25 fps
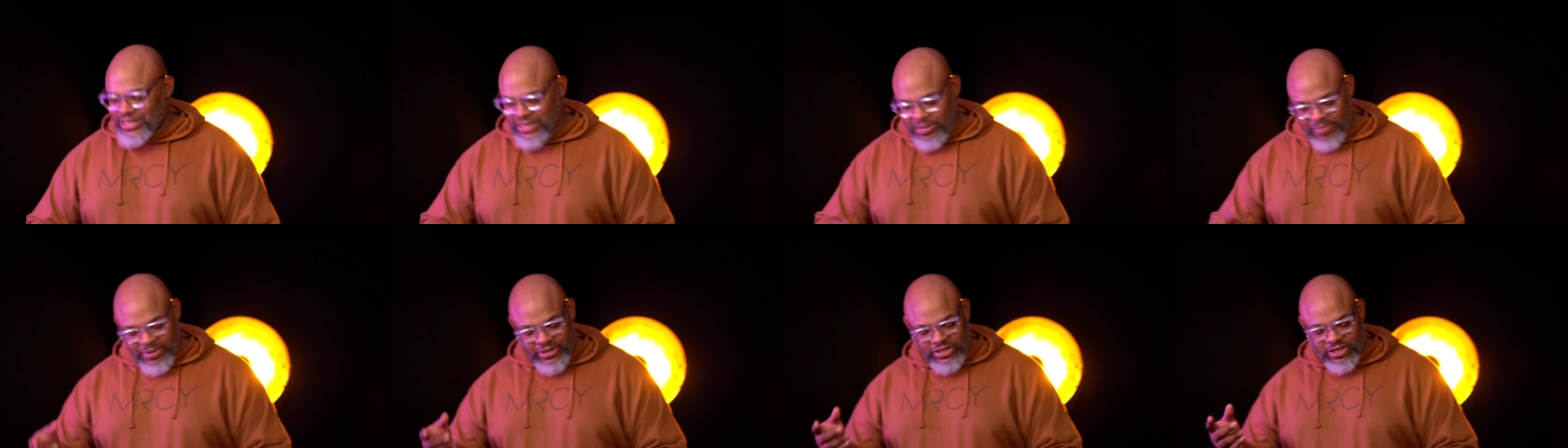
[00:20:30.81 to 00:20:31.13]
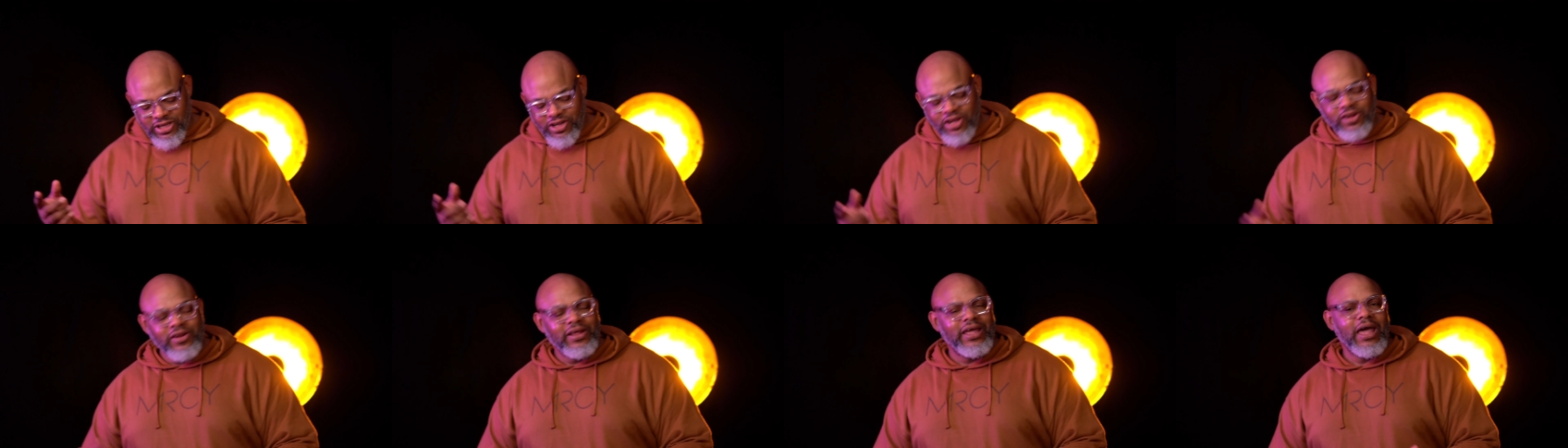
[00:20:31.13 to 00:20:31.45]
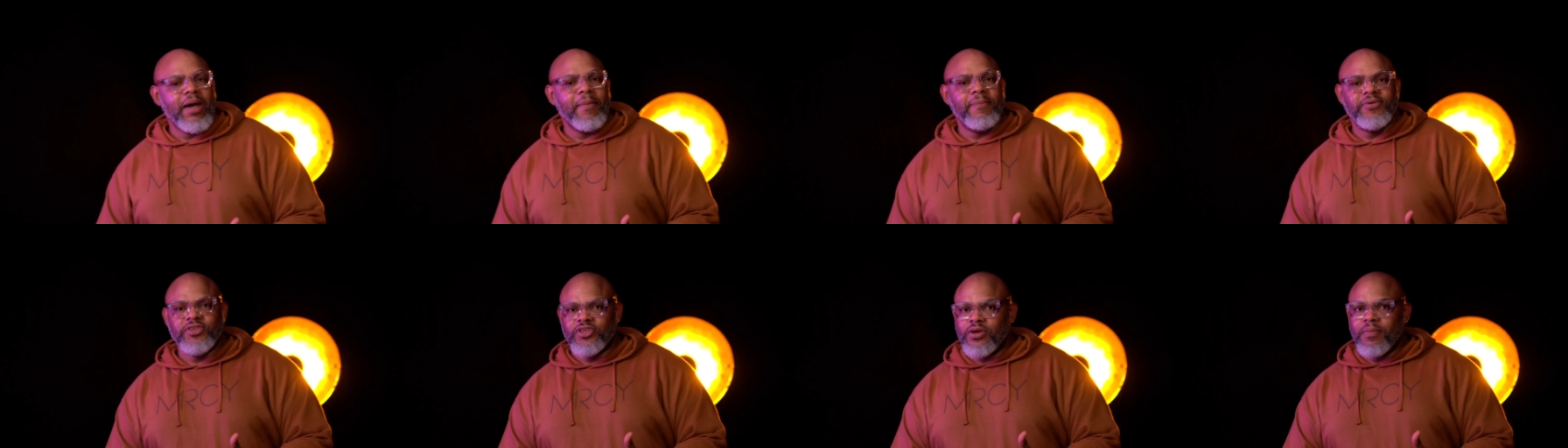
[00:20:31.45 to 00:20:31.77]
The person is going to
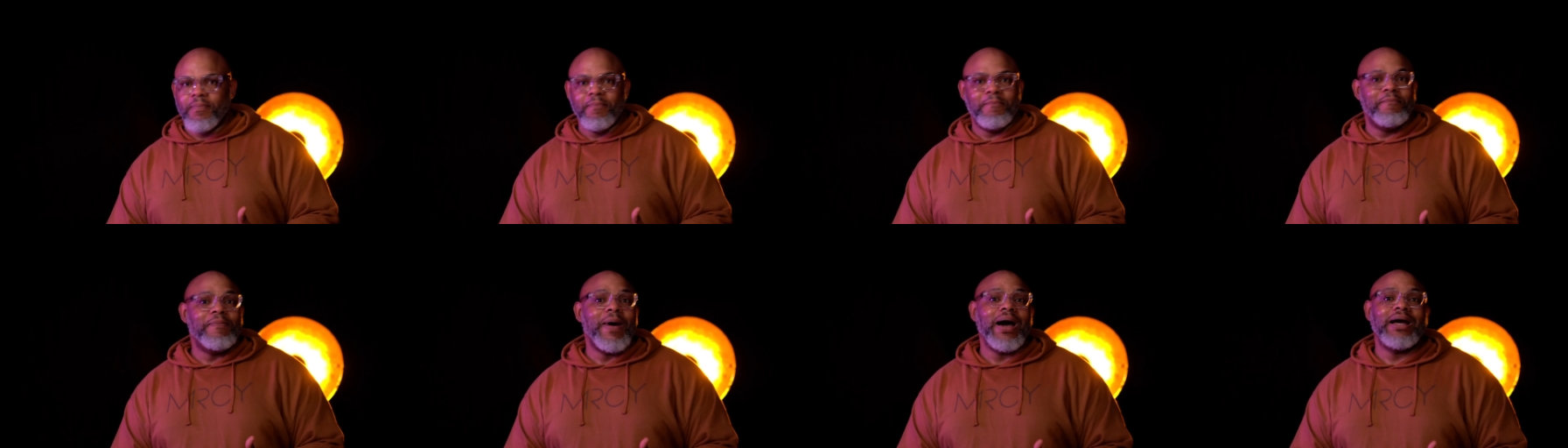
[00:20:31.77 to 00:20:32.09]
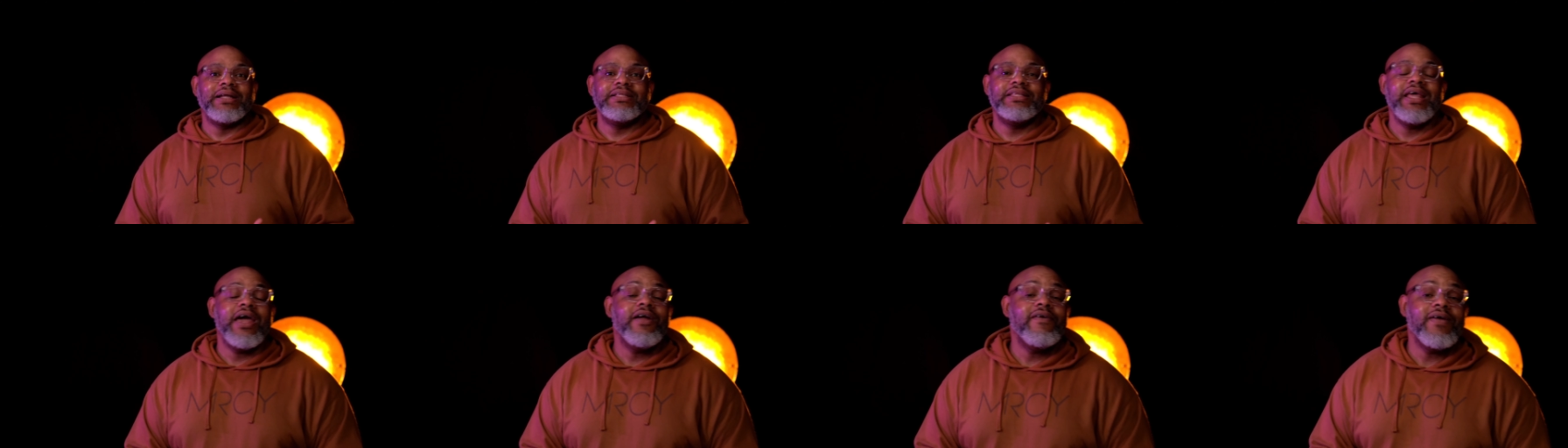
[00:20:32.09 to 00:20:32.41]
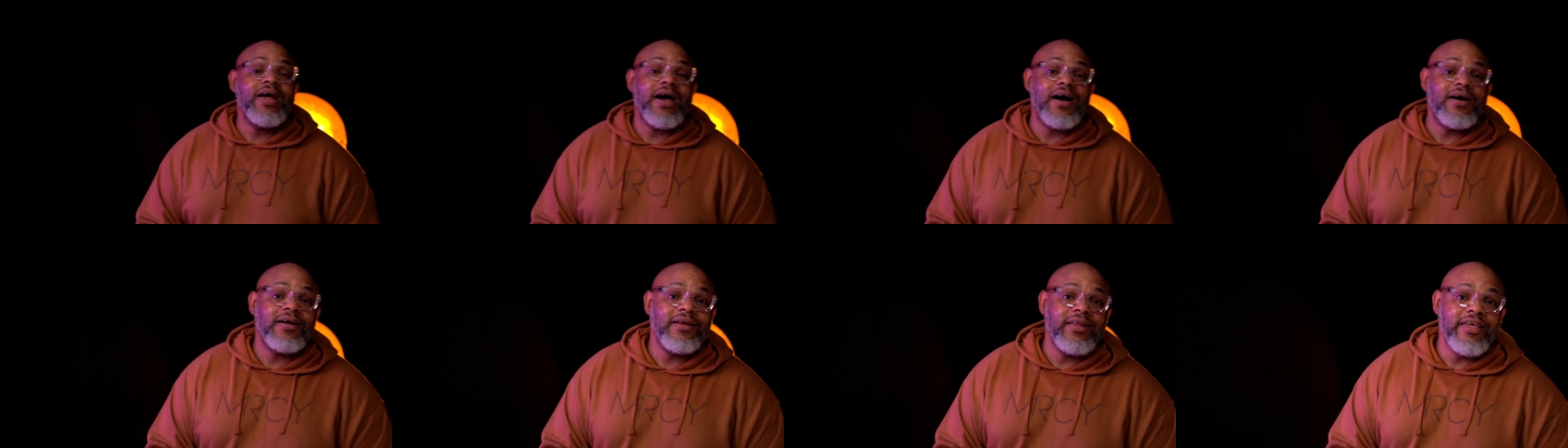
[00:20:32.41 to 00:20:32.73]
get some
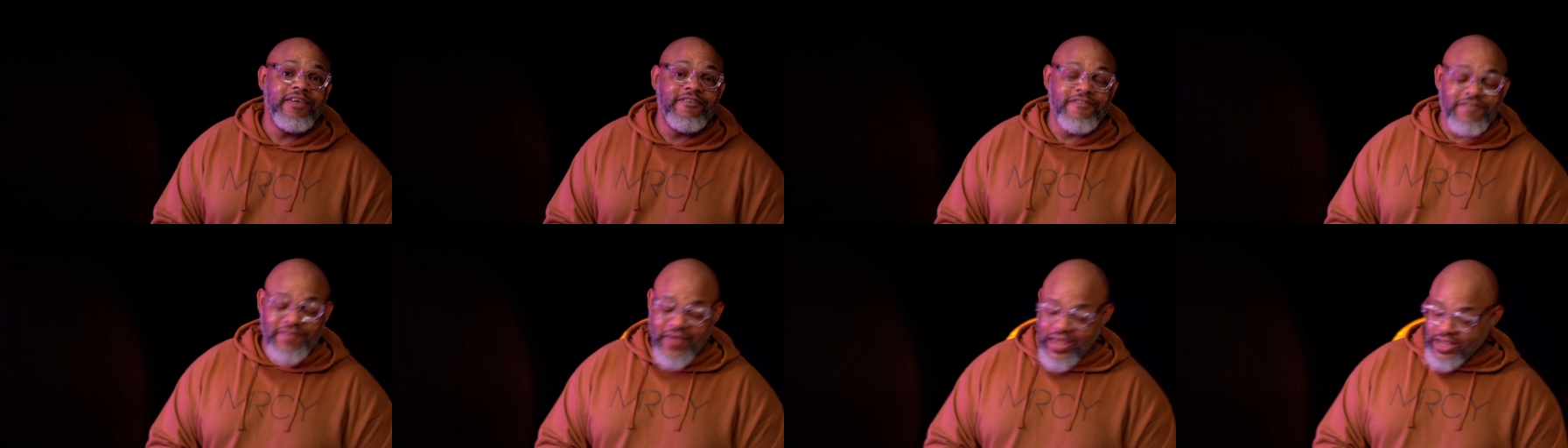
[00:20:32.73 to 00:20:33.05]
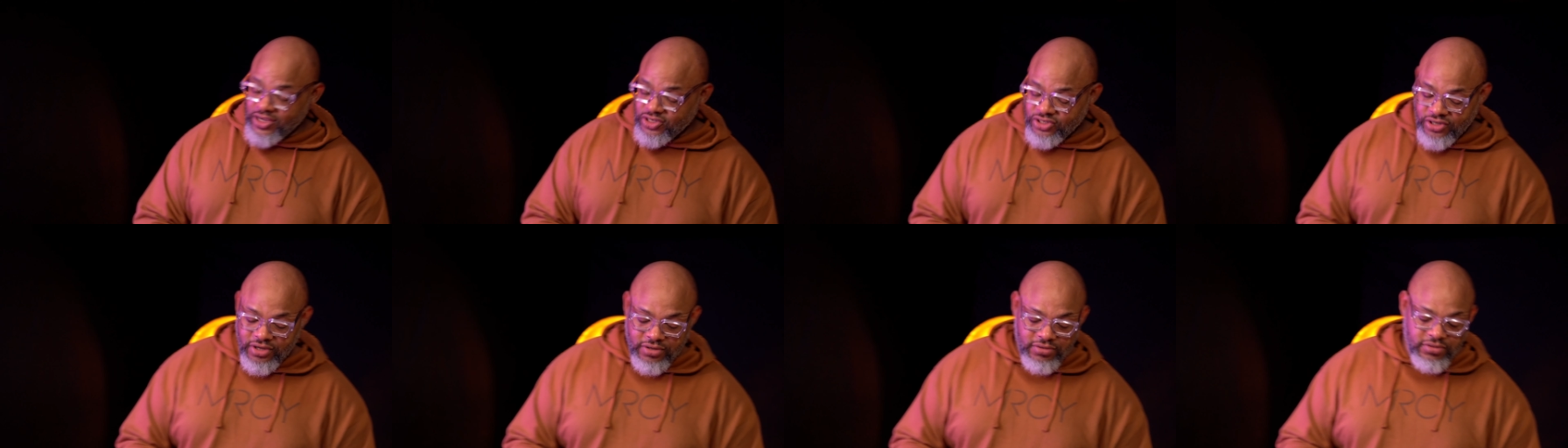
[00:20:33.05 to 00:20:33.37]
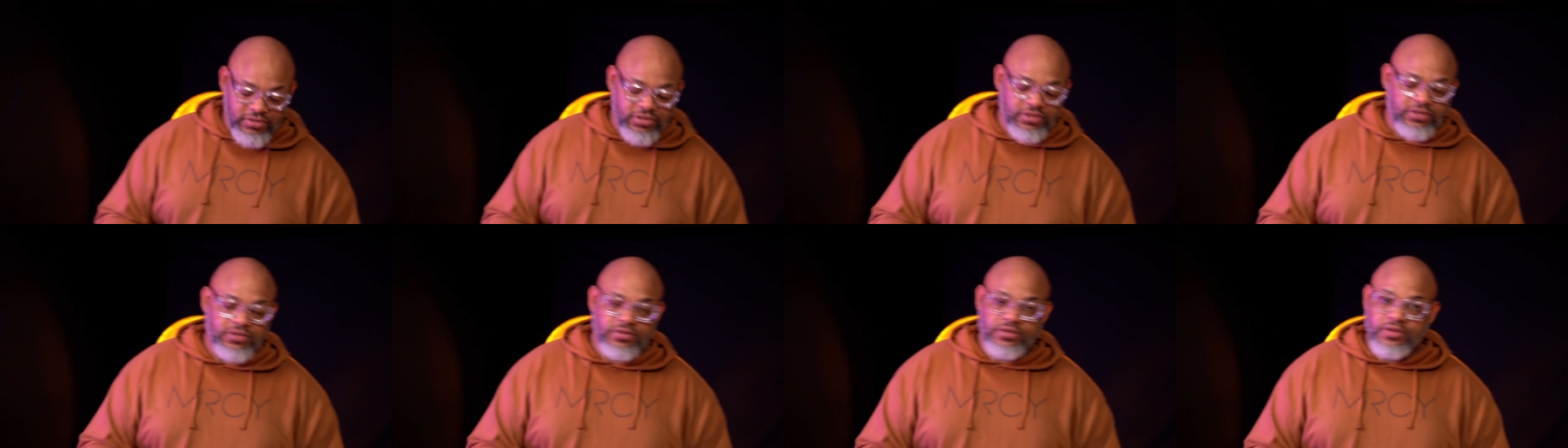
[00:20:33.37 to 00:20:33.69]
bacterial
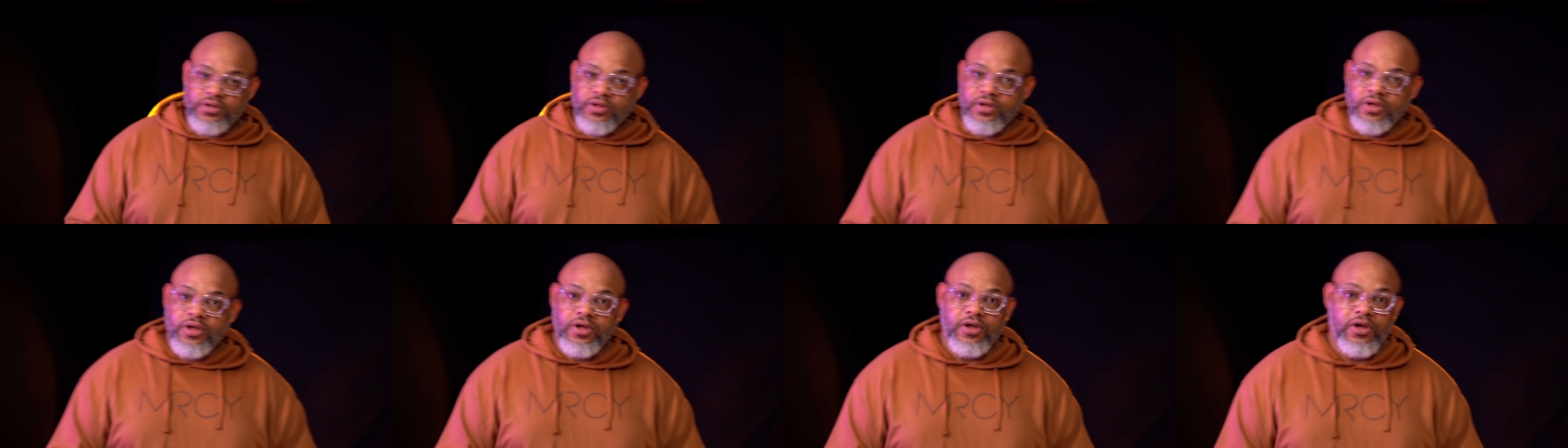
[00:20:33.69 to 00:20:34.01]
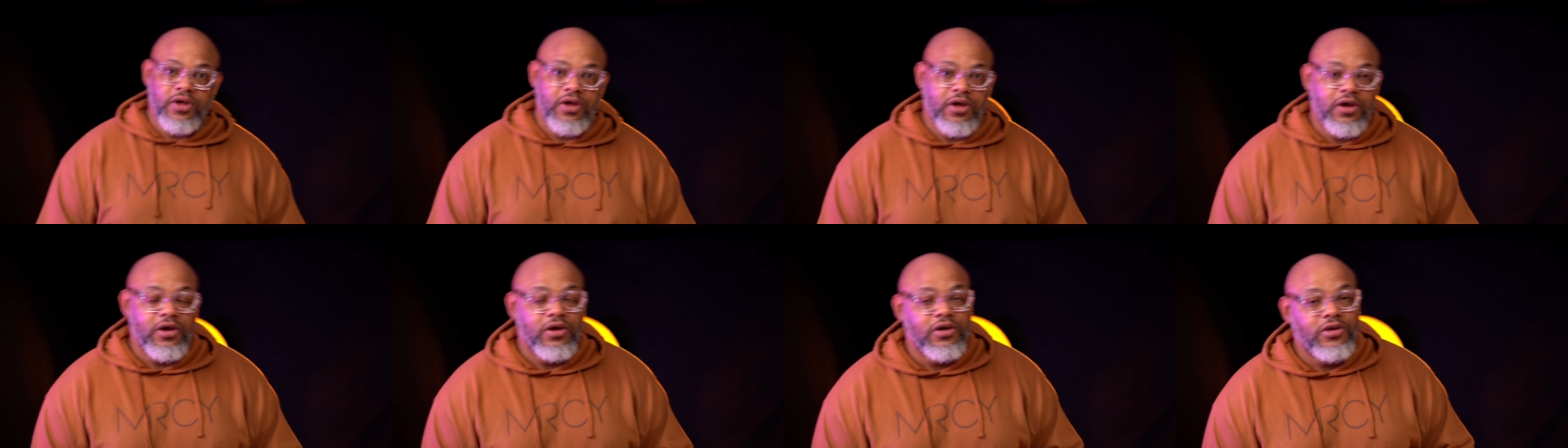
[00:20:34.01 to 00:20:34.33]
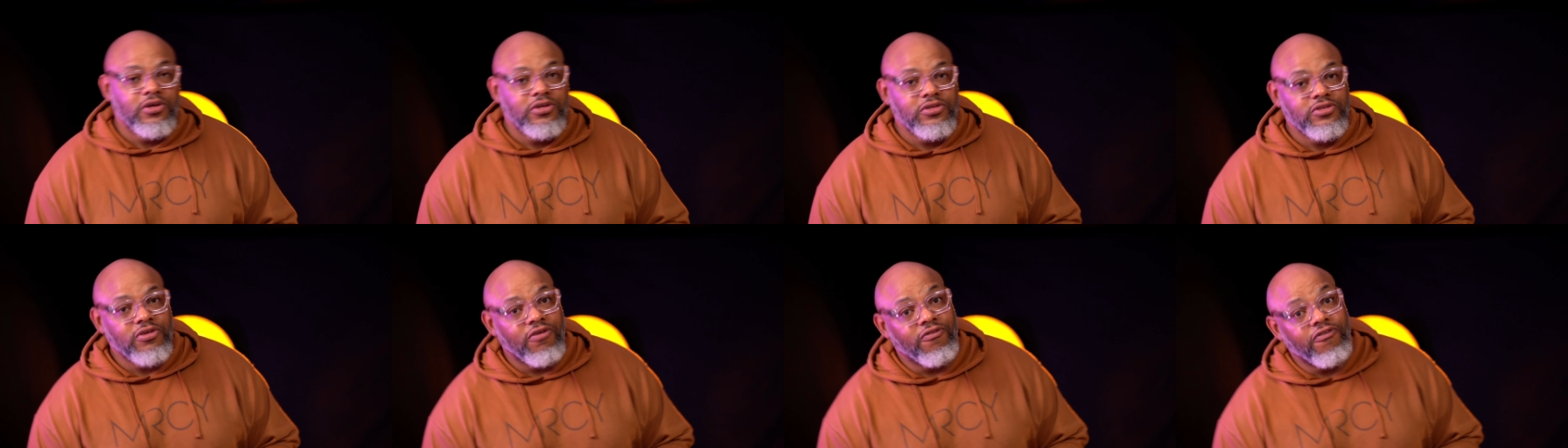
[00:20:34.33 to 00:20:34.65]
infection,
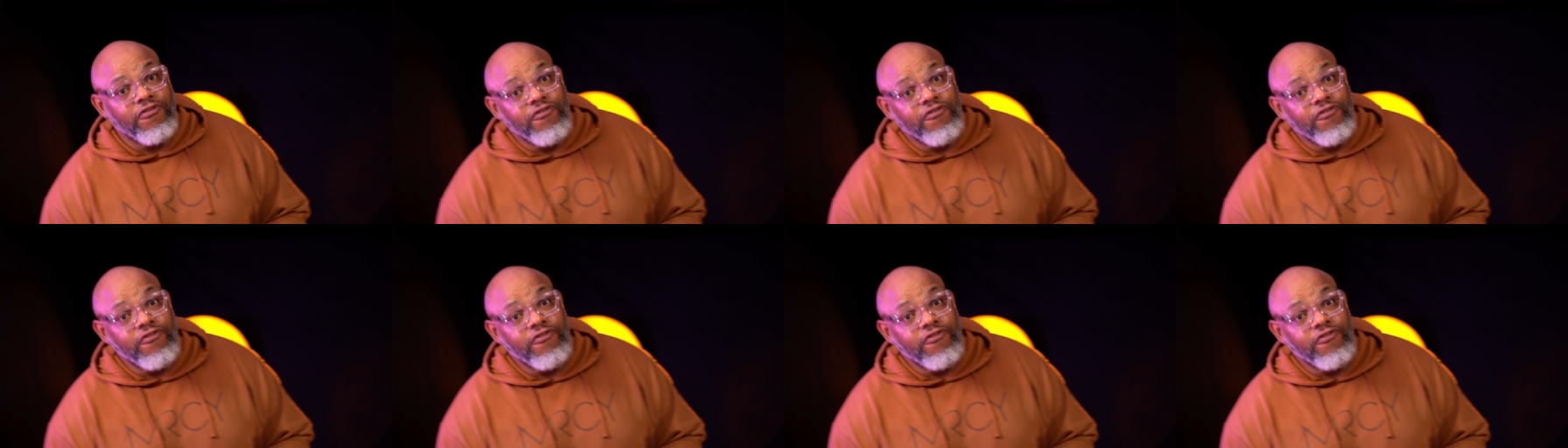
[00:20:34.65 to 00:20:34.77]
some